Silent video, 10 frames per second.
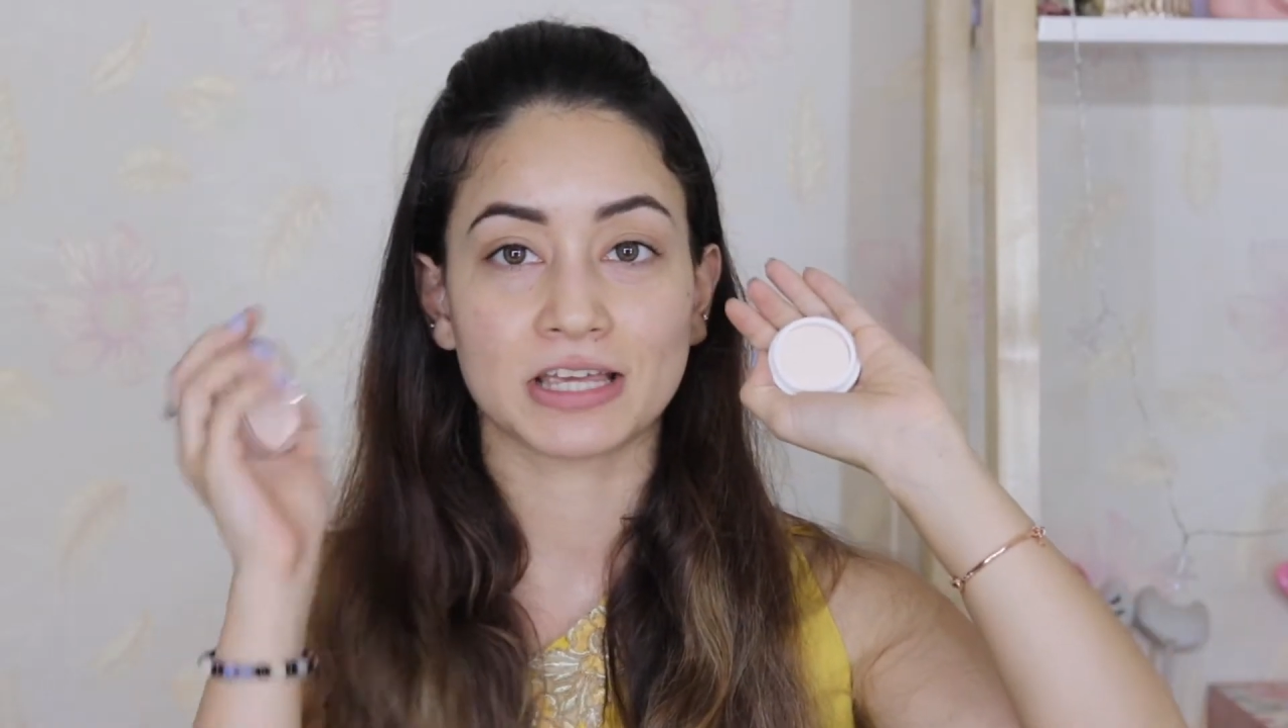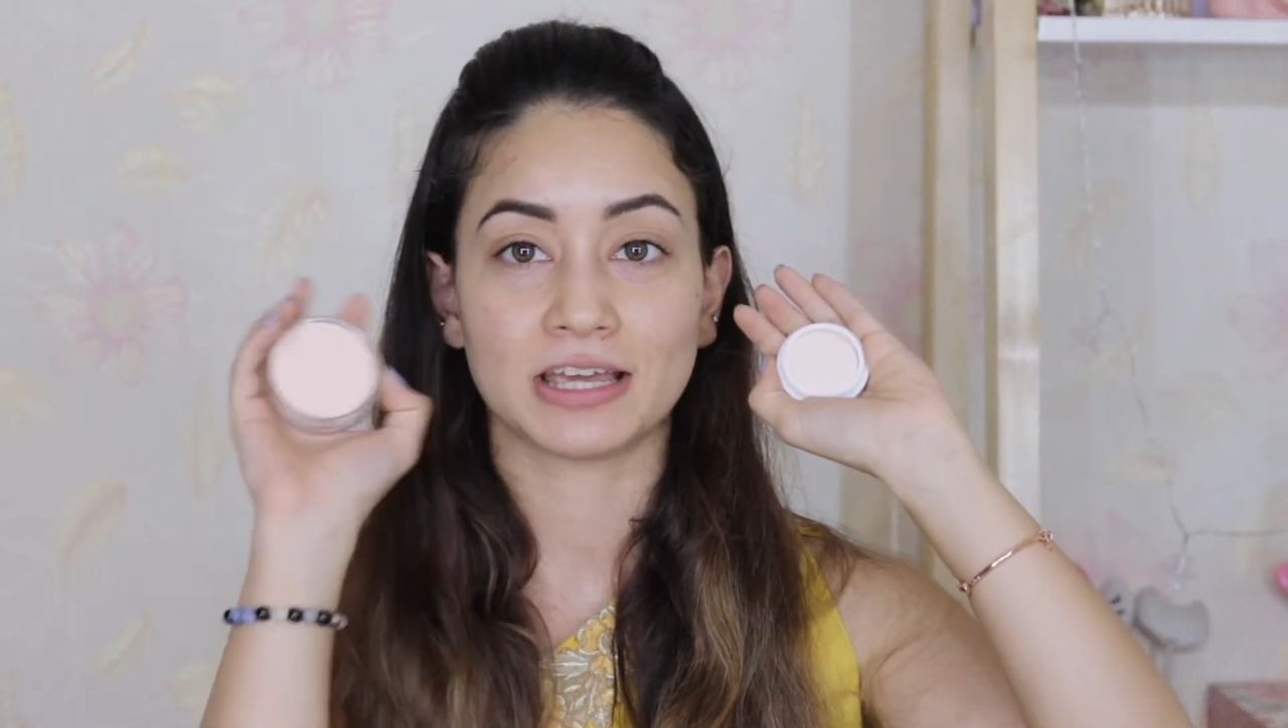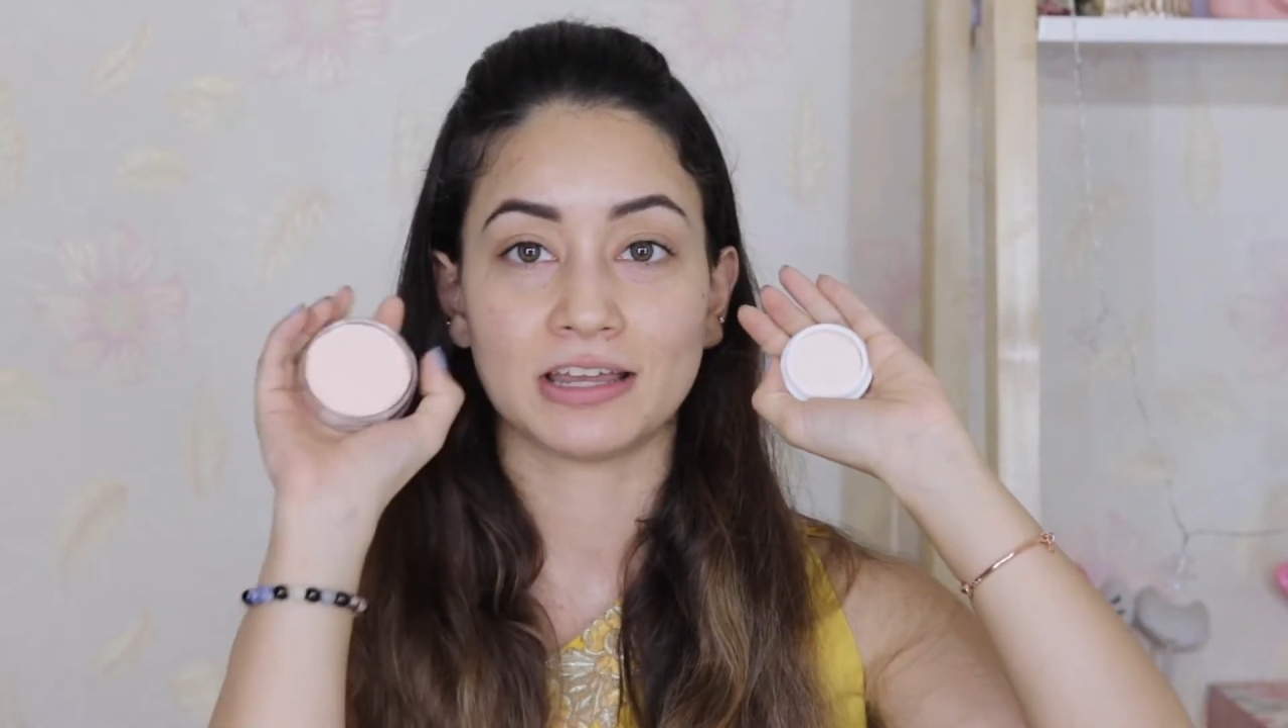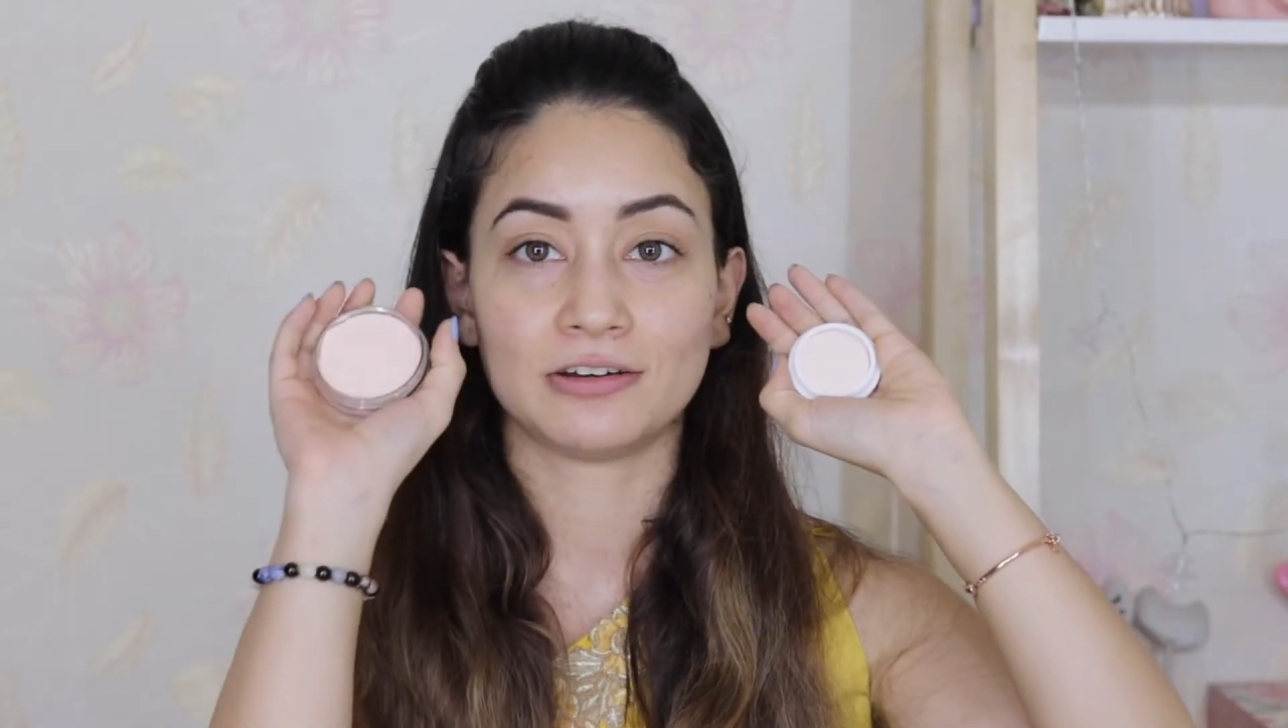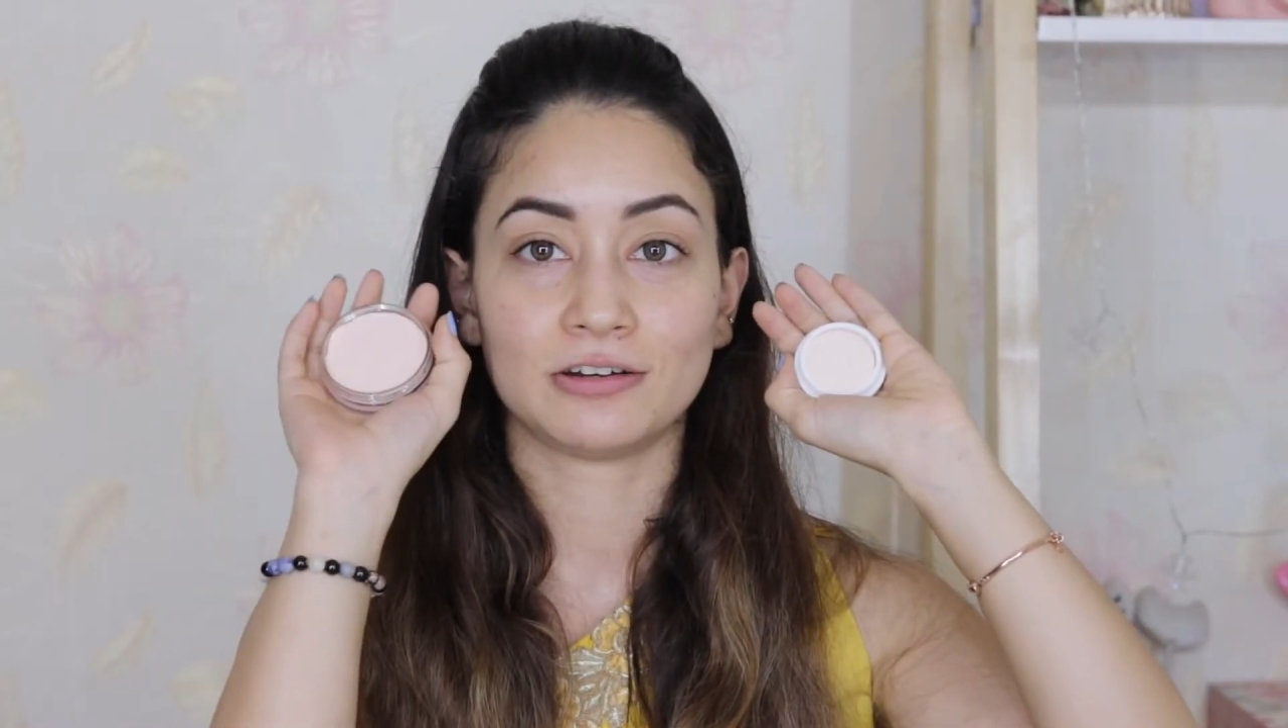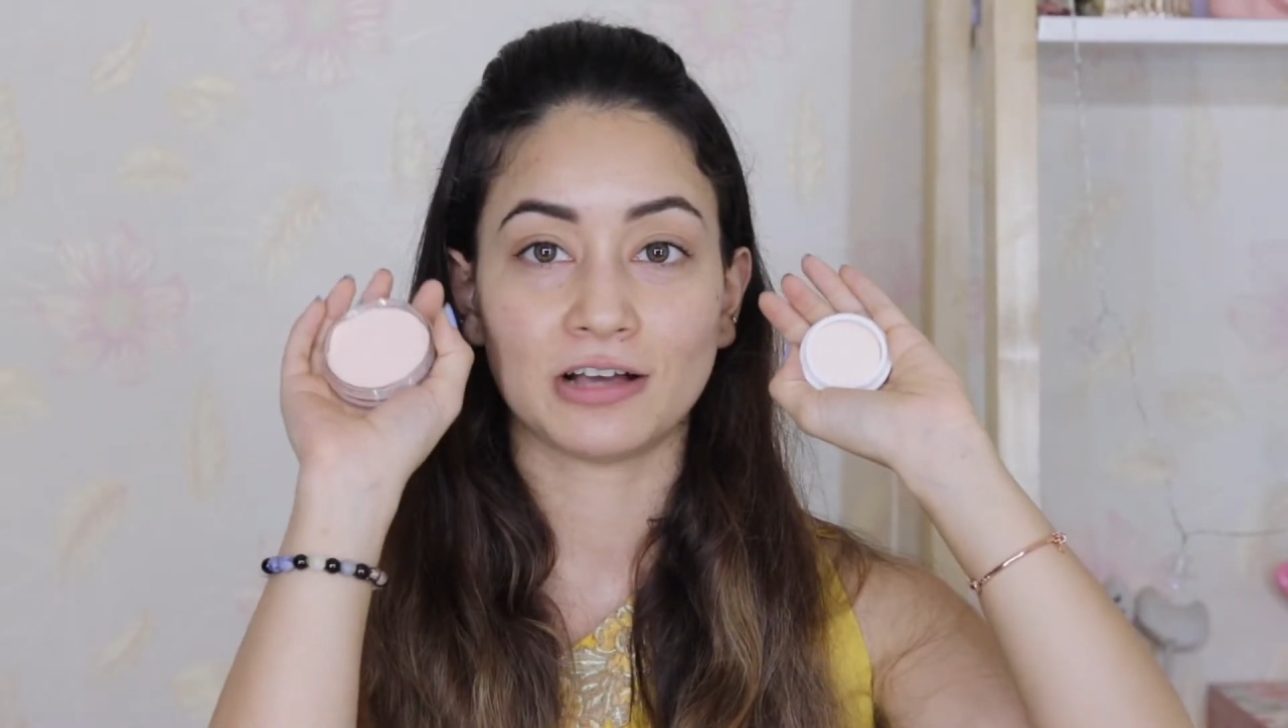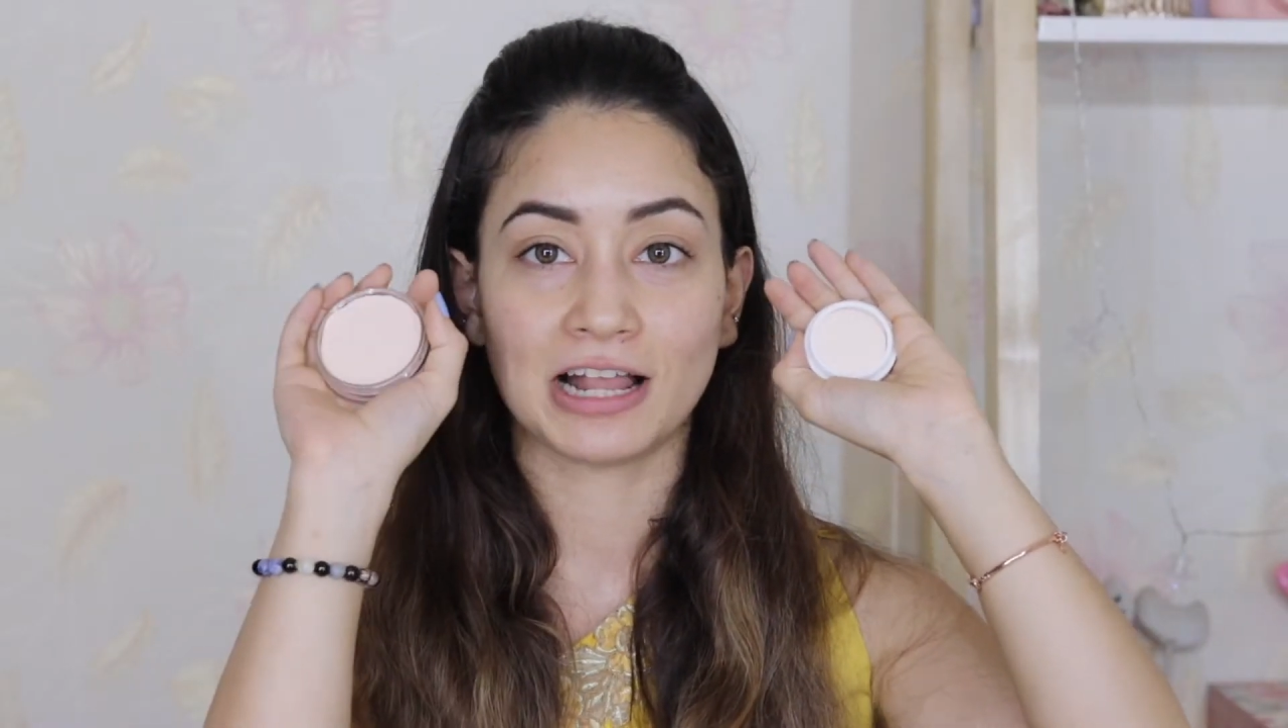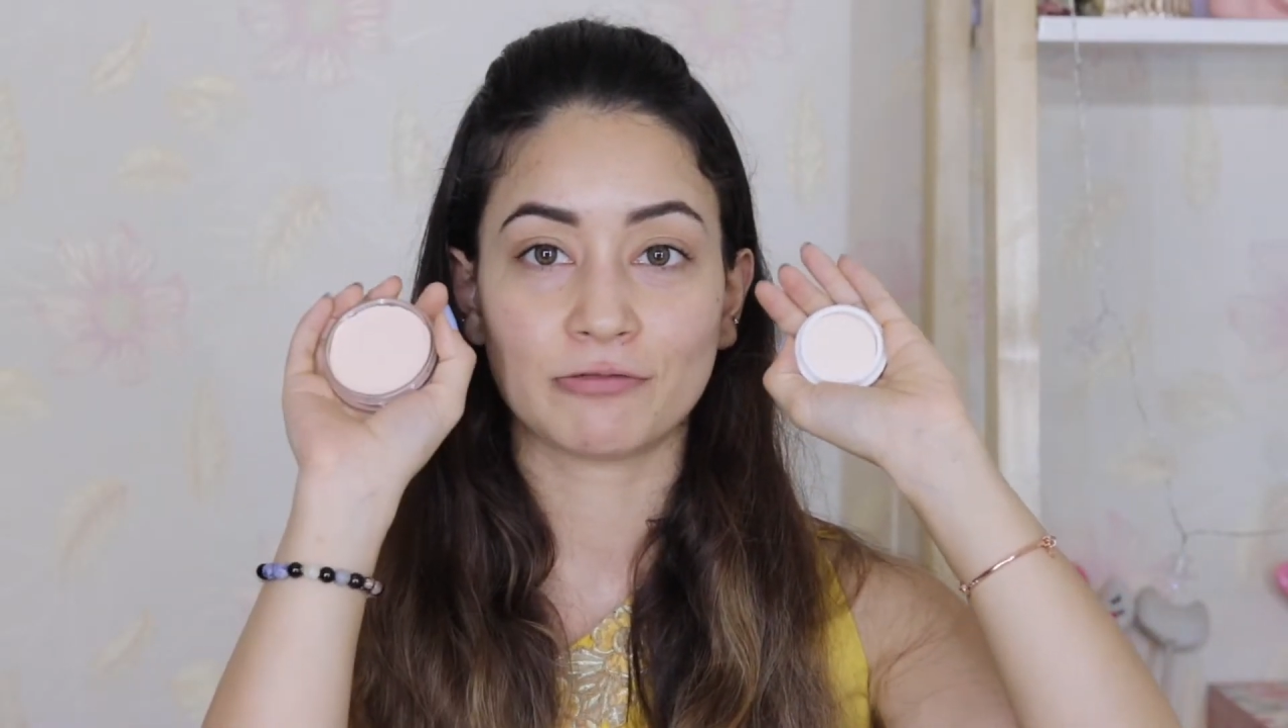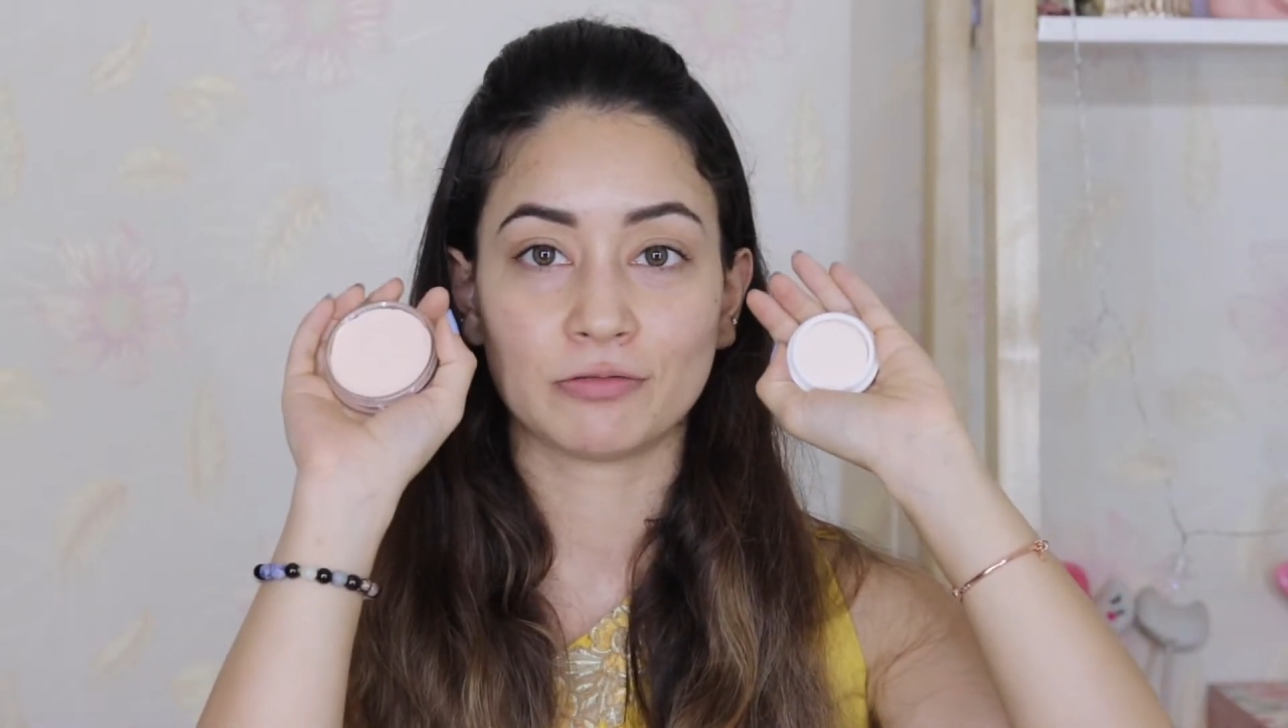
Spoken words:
and ELF